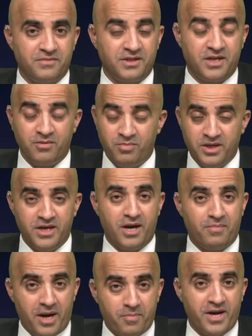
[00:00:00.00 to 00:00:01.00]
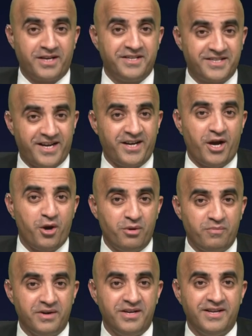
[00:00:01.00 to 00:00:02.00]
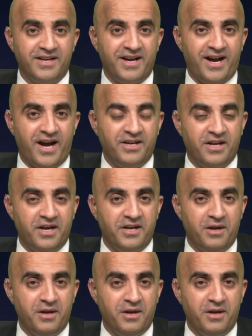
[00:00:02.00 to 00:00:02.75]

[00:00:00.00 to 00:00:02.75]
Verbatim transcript: can be about Pakistan, I hope, and a uh,